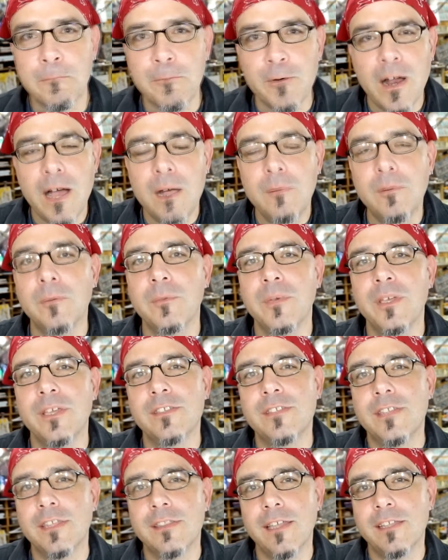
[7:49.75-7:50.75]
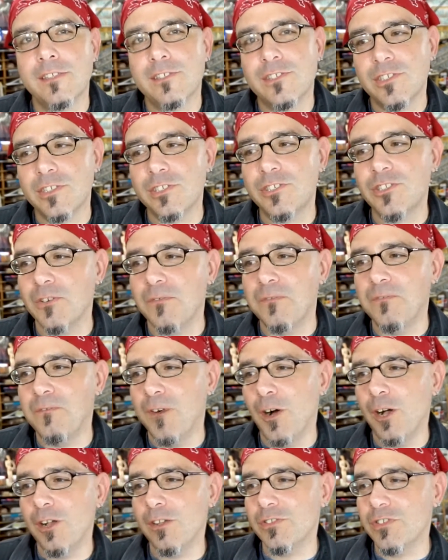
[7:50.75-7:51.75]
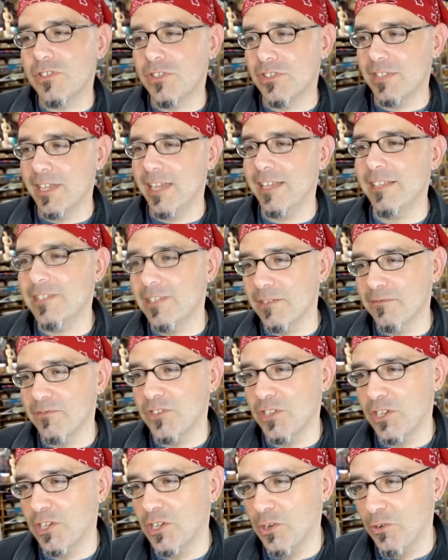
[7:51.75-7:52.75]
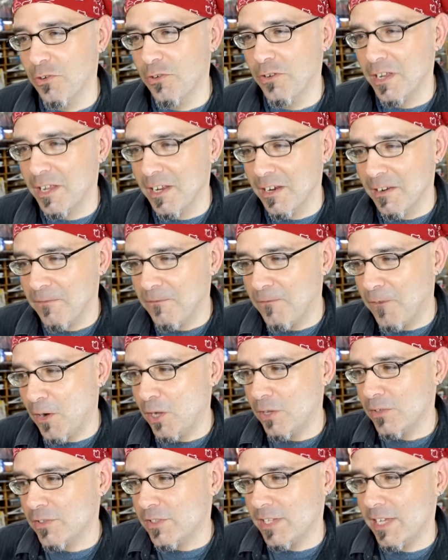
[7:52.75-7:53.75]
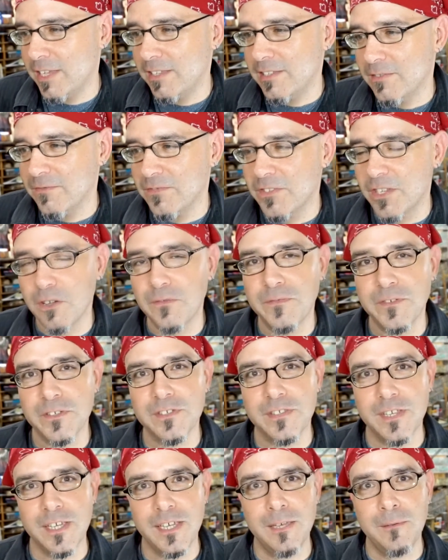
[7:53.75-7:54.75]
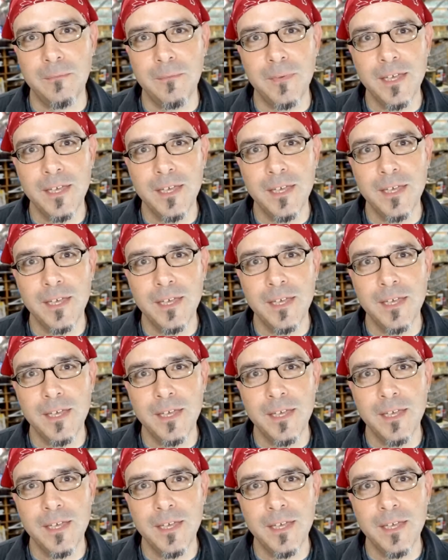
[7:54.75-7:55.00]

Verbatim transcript: problem is that that's such a false sense of security and a false sense of self-esteem.